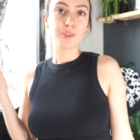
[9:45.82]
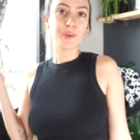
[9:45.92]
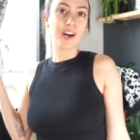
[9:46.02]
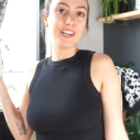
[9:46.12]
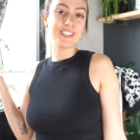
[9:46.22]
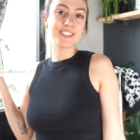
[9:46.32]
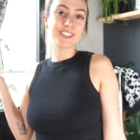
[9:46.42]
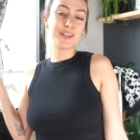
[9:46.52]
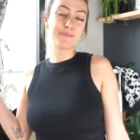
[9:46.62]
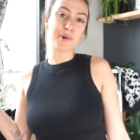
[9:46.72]
So you guys
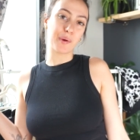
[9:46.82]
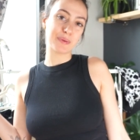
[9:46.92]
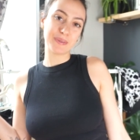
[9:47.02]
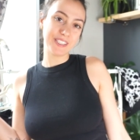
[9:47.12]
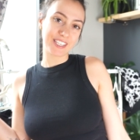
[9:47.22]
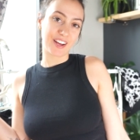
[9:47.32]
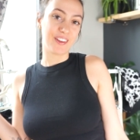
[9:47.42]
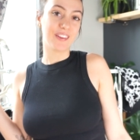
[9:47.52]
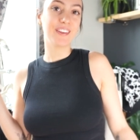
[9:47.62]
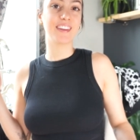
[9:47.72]
can probably
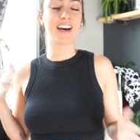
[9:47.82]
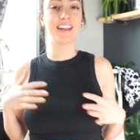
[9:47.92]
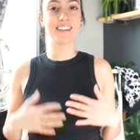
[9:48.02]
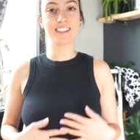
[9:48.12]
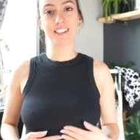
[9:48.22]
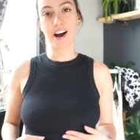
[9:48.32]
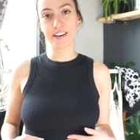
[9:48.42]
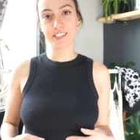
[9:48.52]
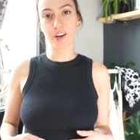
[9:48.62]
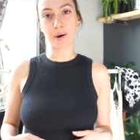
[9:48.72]
tell that these
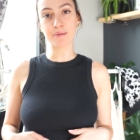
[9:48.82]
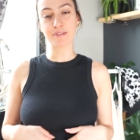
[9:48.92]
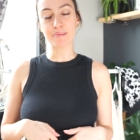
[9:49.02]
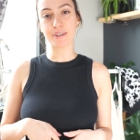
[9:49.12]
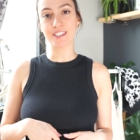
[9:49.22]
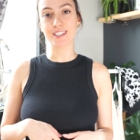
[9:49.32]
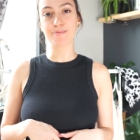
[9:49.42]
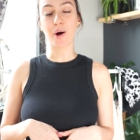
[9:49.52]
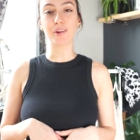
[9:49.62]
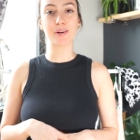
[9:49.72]
tiny tops from Princess
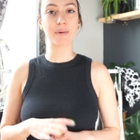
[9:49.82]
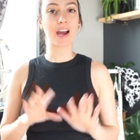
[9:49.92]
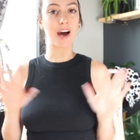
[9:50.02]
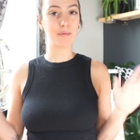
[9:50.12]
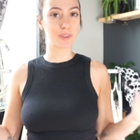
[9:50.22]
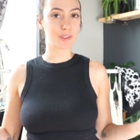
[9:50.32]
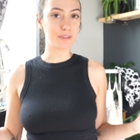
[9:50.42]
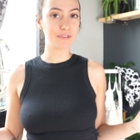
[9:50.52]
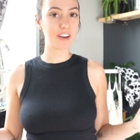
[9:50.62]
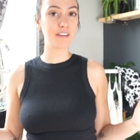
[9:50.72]
Polly are my
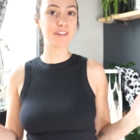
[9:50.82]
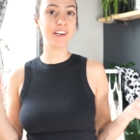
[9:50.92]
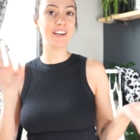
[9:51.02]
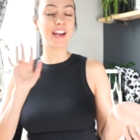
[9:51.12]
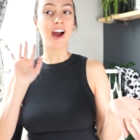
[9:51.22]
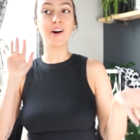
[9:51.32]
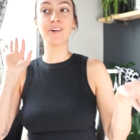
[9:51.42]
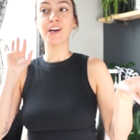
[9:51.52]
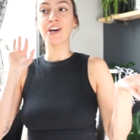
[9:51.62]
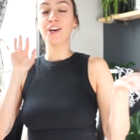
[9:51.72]
absolute favorite.
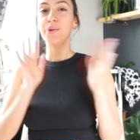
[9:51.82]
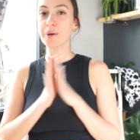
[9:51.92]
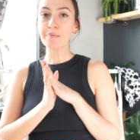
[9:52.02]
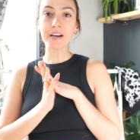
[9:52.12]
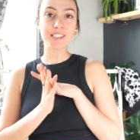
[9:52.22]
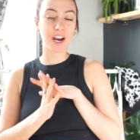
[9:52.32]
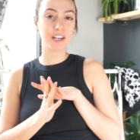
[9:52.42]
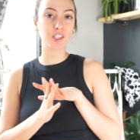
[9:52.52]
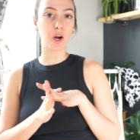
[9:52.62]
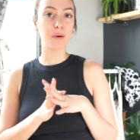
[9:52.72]
Now, you can buy
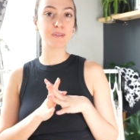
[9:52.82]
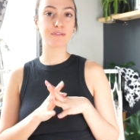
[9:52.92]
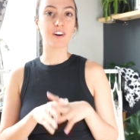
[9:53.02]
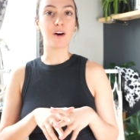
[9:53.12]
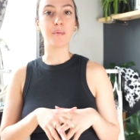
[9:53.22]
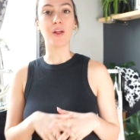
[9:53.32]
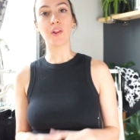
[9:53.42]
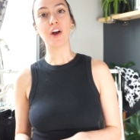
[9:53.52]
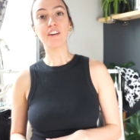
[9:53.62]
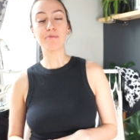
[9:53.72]
tiny tops from a
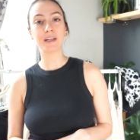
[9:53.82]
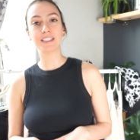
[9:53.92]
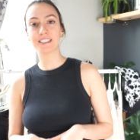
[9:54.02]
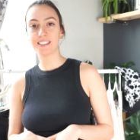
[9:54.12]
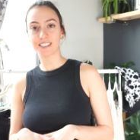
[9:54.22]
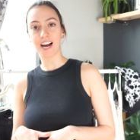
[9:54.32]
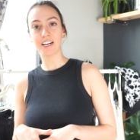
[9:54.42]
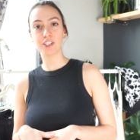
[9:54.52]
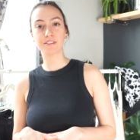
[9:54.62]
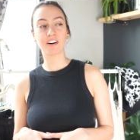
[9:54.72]
lot of places. I
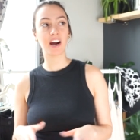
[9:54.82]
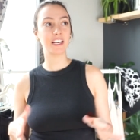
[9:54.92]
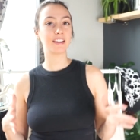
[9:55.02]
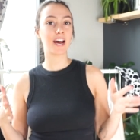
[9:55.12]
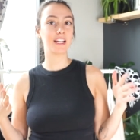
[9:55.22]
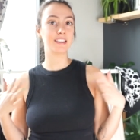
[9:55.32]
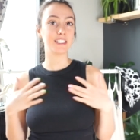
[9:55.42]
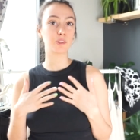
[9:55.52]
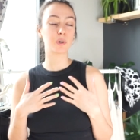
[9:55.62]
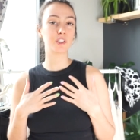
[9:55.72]
just find that
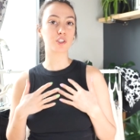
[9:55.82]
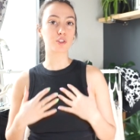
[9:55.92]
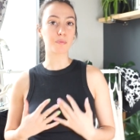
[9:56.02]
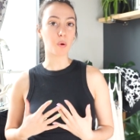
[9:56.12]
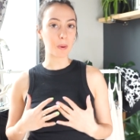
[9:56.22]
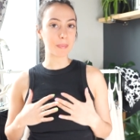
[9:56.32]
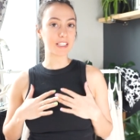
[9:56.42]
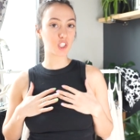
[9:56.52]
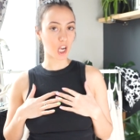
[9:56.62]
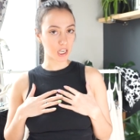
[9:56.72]
these ones support my
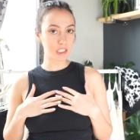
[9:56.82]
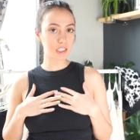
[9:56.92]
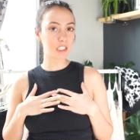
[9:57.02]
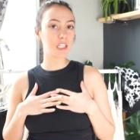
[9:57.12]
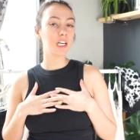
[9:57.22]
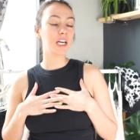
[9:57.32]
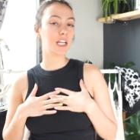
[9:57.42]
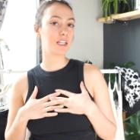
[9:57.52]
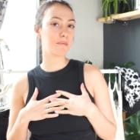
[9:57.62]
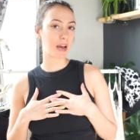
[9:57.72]
chest
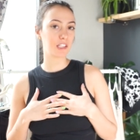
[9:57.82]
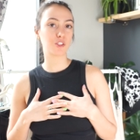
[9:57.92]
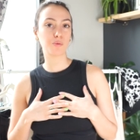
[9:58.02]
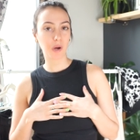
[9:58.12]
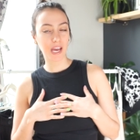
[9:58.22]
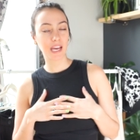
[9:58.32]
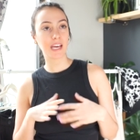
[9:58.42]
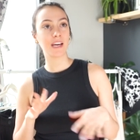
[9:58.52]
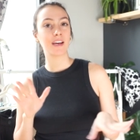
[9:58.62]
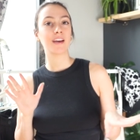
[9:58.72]
in the best way.